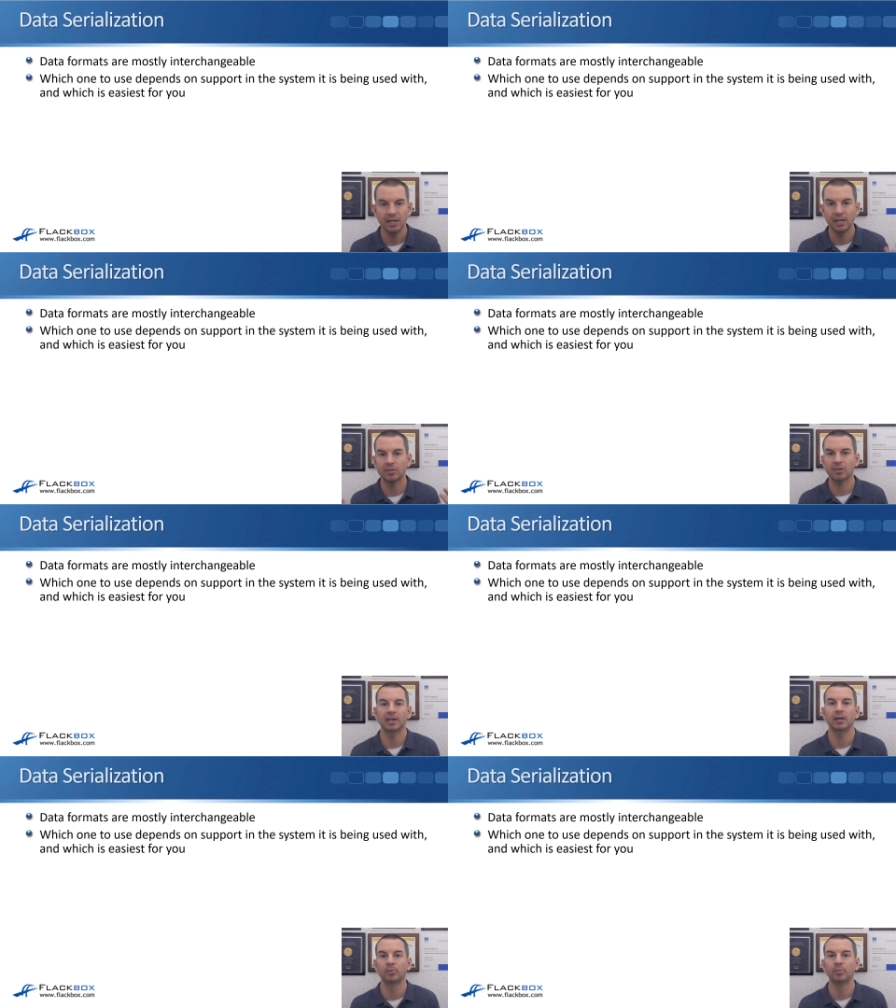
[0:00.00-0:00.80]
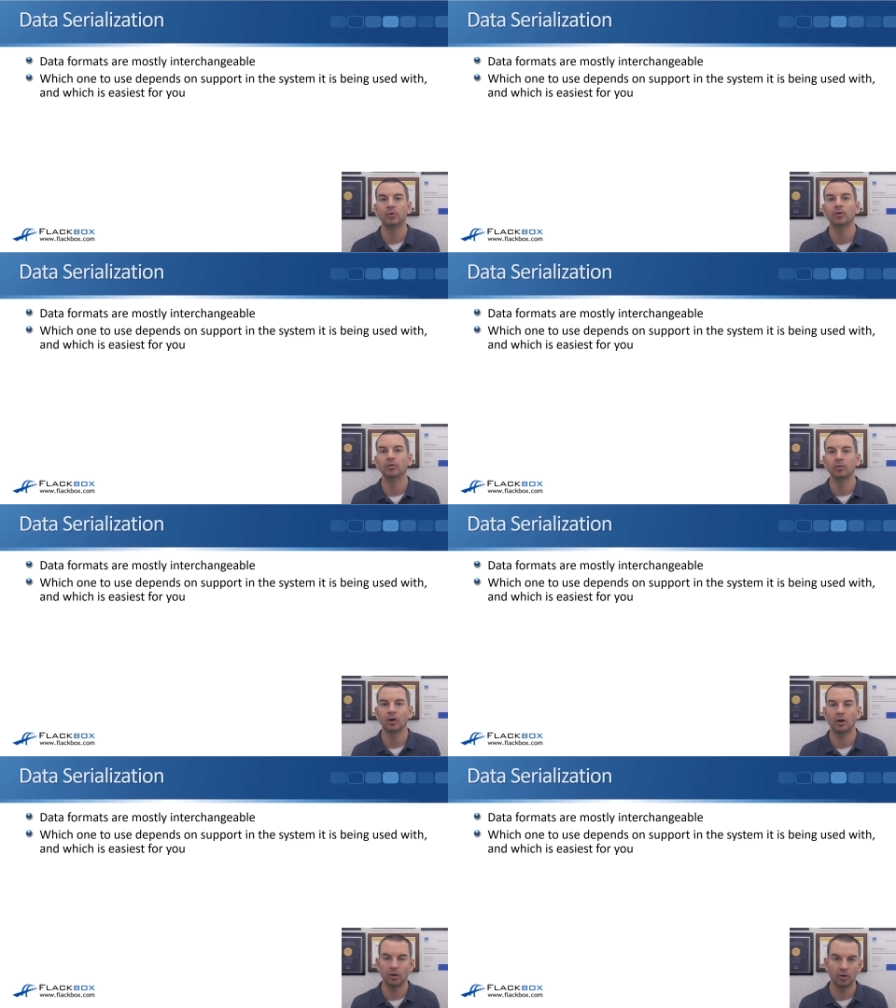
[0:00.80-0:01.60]
it's capable
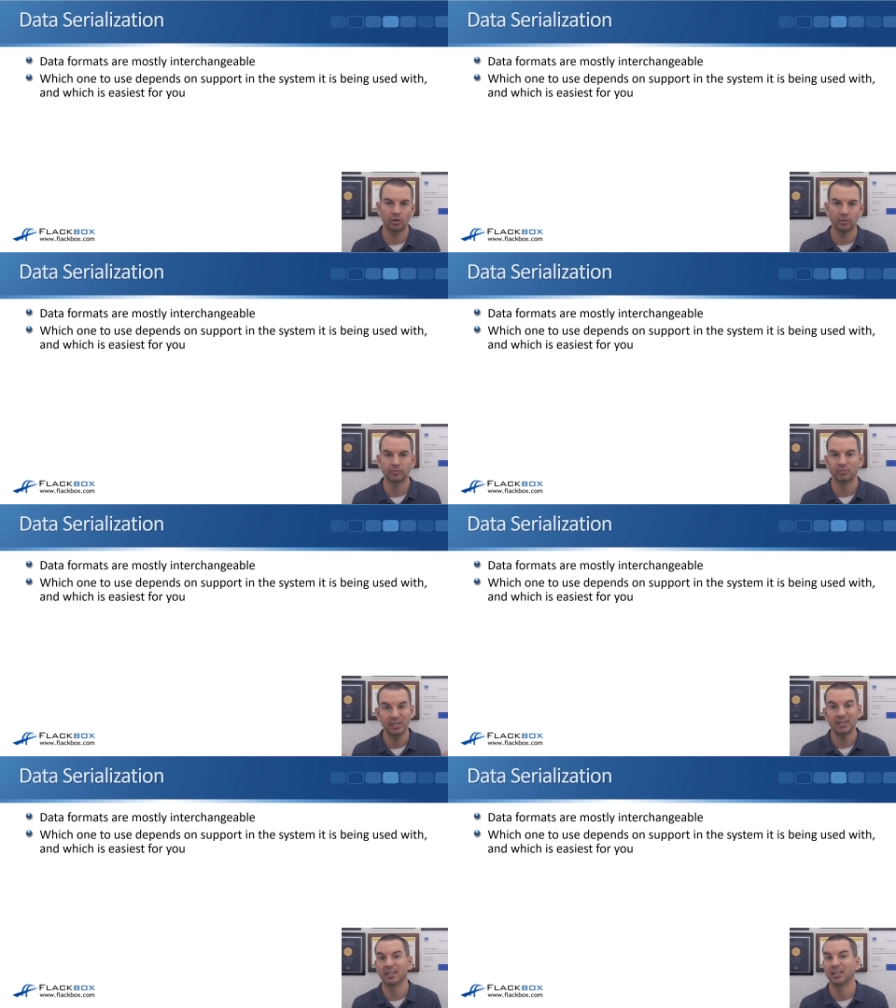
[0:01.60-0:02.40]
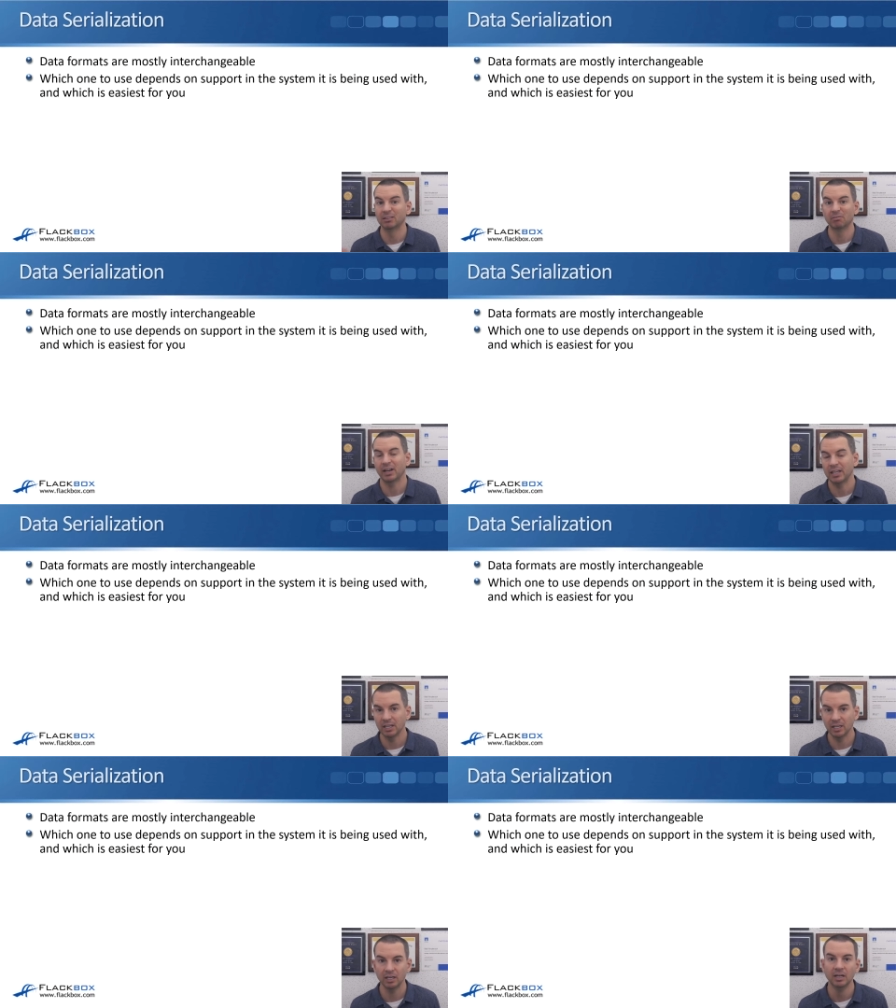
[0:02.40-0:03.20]
of reading and
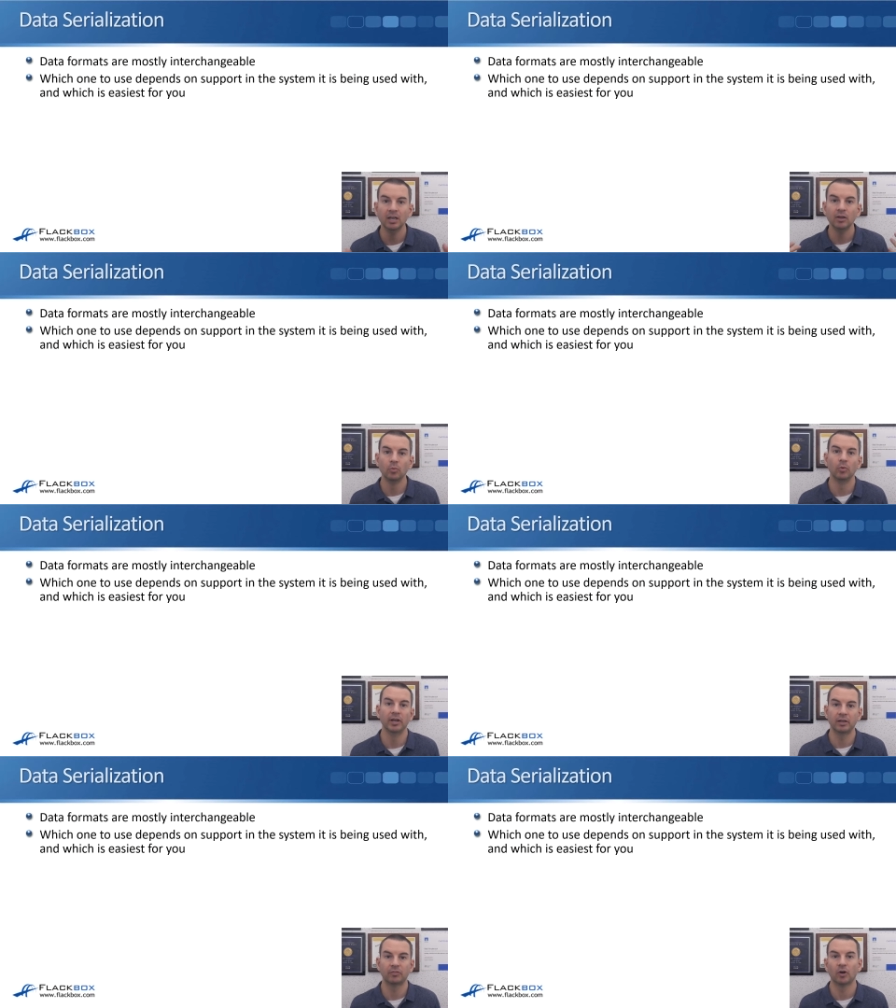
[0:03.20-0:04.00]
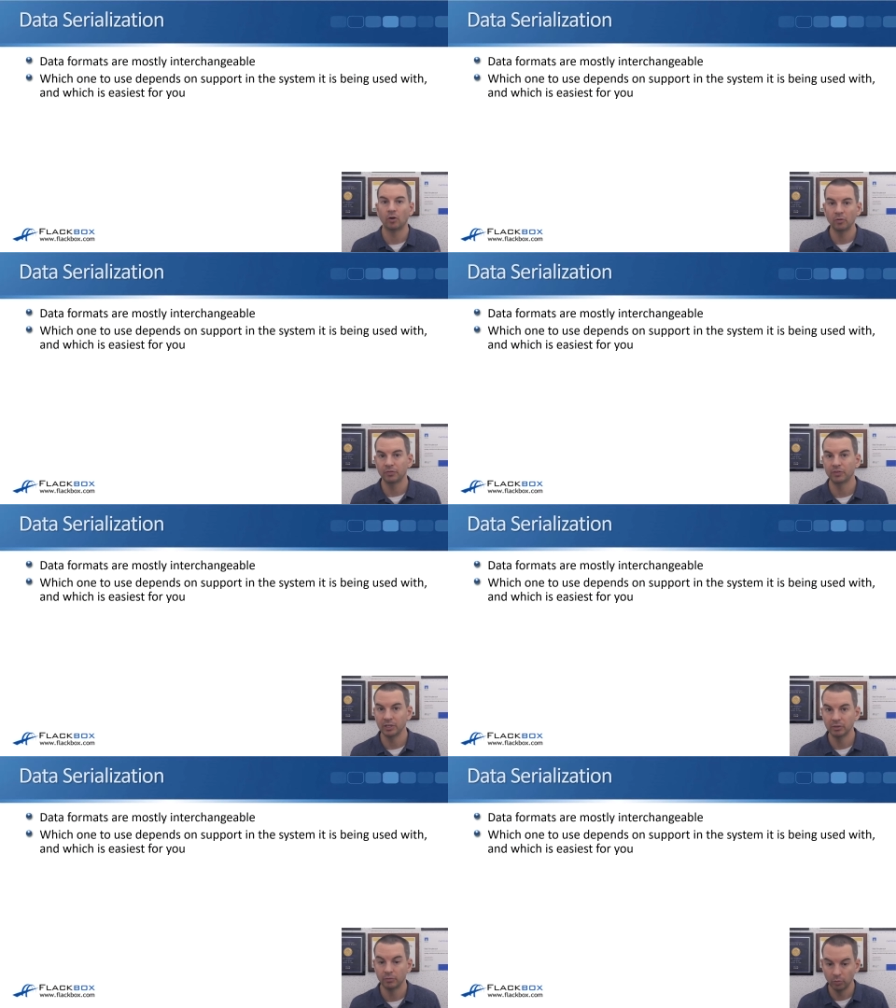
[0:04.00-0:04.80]
writing with all
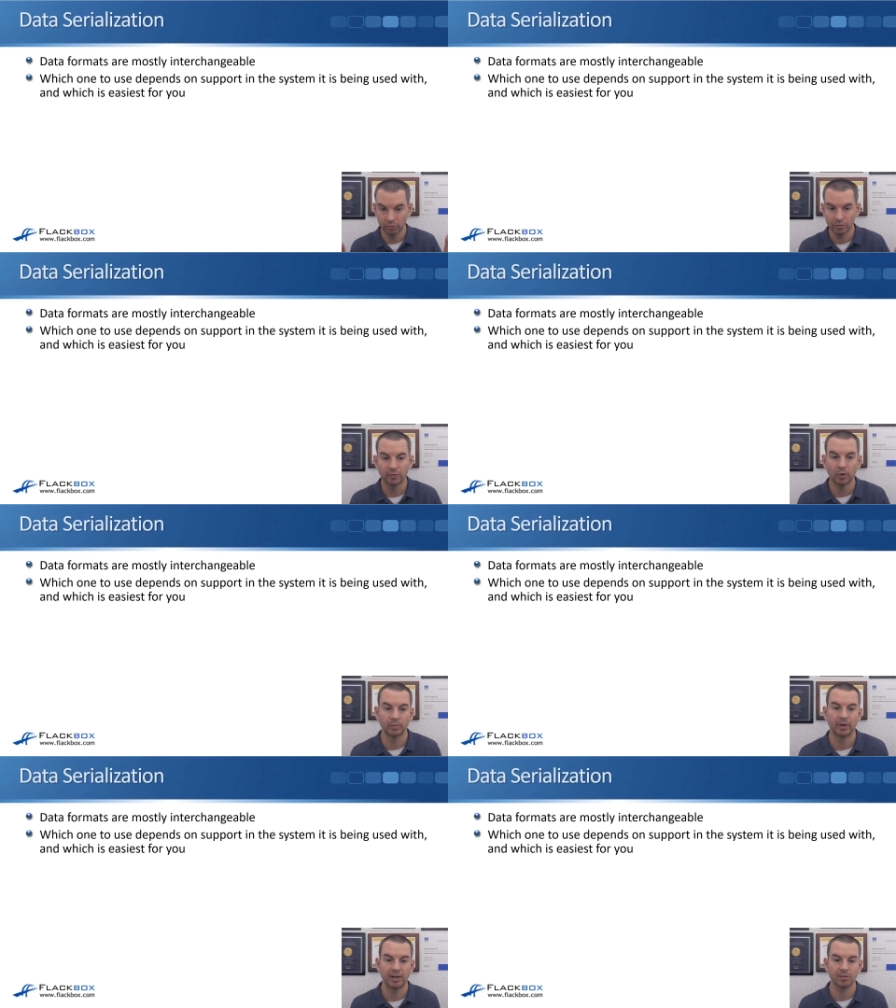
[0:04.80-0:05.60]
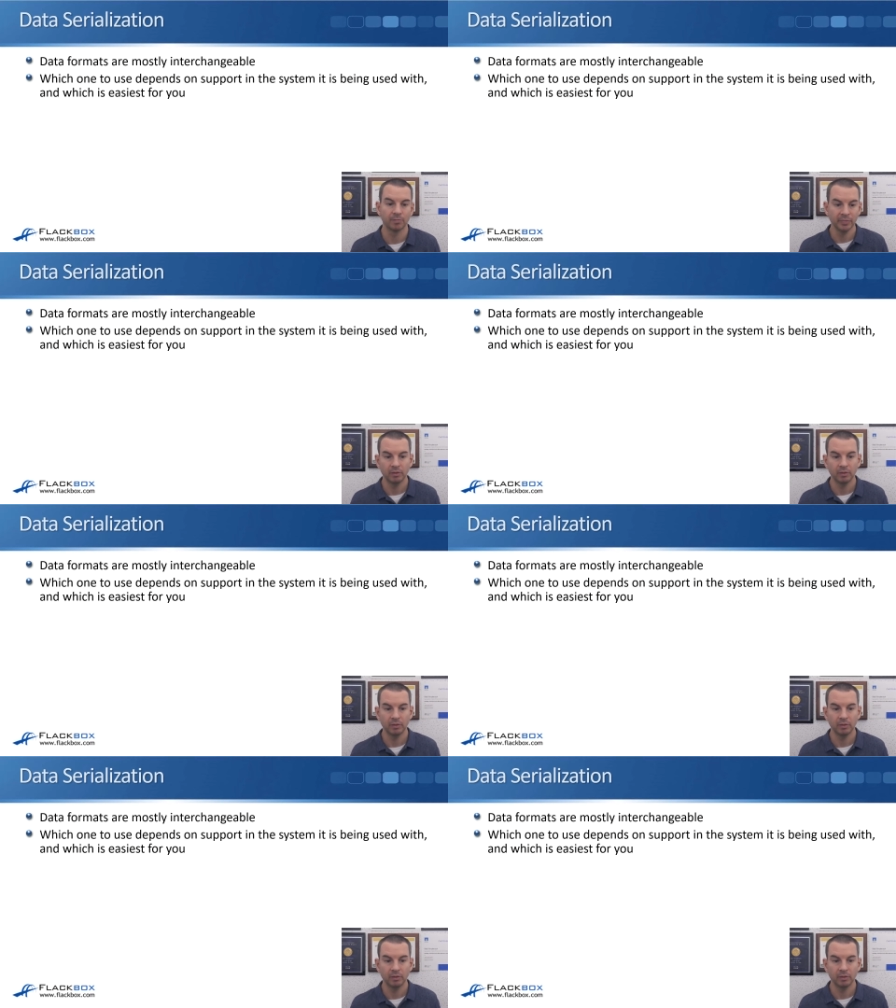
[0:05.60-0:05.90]
three of those formats.